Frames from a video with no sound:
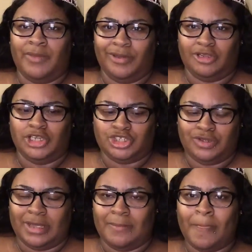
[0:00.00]
we went on a
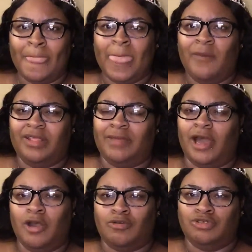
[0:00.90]
trip with my
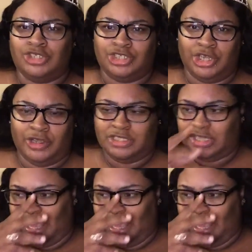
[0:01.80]
uncle's church.